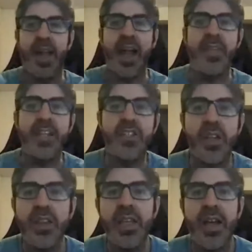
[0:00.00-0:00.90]
And then
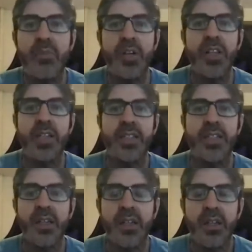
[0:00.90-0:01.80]
suddenly I'm
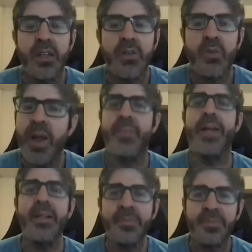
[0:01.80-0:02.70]
realizing, wait a
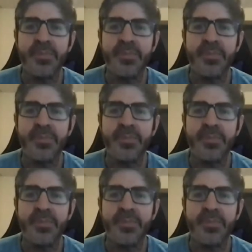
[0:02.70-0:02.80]
minute,